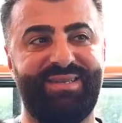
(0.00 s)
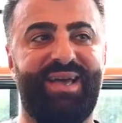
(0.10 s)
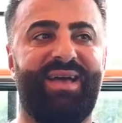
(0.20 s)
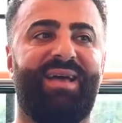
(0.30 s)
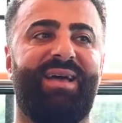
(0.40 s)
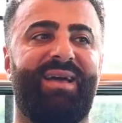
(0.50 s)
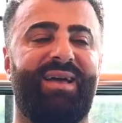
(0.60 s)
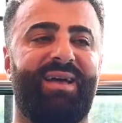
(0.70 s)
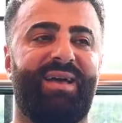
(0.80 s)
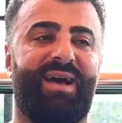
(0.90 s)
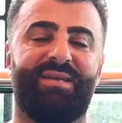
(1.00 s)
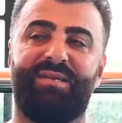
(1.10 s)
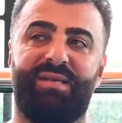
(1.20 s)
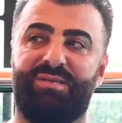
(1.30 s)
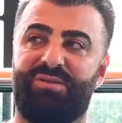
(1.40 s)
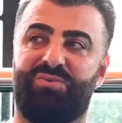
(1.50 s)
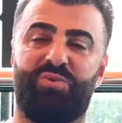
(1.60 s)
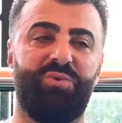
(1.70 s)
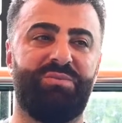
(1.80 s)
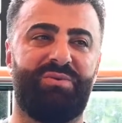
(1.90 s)
Yeah. I said there's
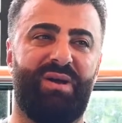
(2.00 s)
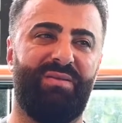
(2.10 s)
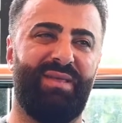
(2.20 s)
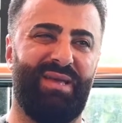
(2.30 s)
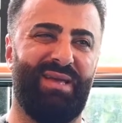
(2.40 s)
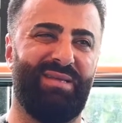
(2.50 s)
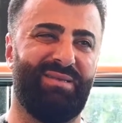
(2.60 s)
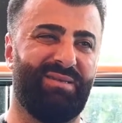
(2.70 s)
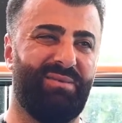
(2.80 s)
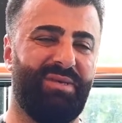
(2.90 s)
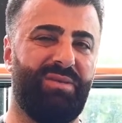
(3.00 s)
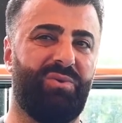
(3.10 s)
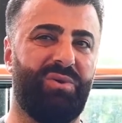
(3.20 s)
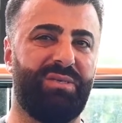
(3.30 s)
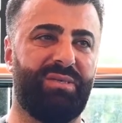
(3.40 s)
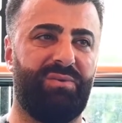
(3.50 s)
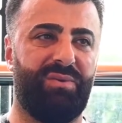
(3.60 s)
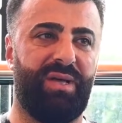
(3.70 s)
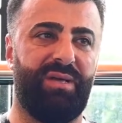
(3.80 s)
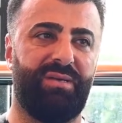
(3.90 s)
rooms around there, and it's gonna be noise and all
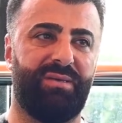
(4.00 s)
that.